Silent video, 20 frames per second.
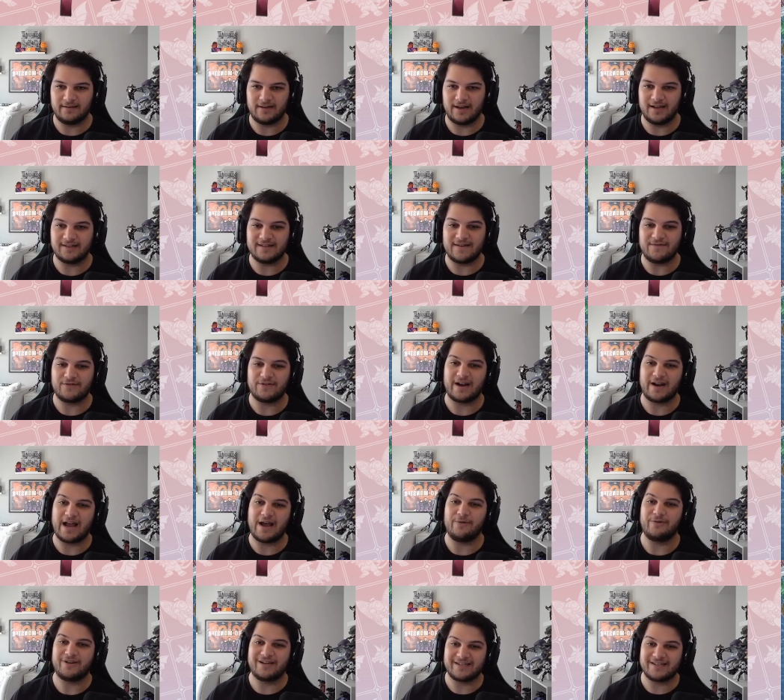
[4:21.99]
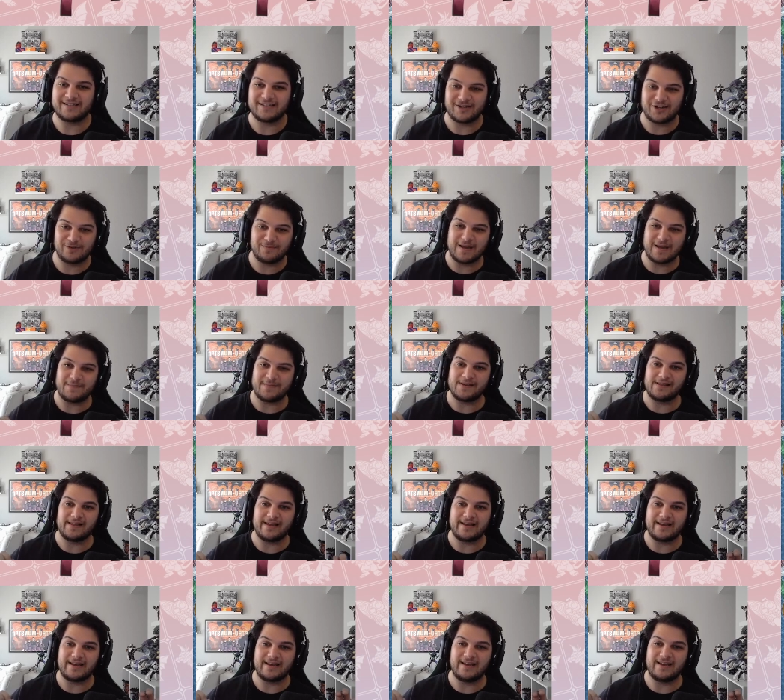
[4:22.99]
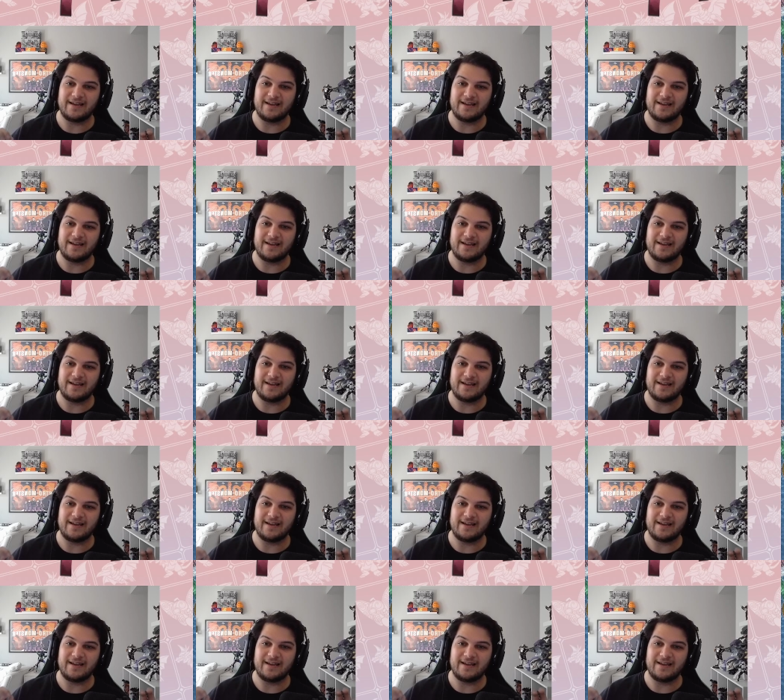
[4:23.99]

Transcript: a level that I would consider maybe like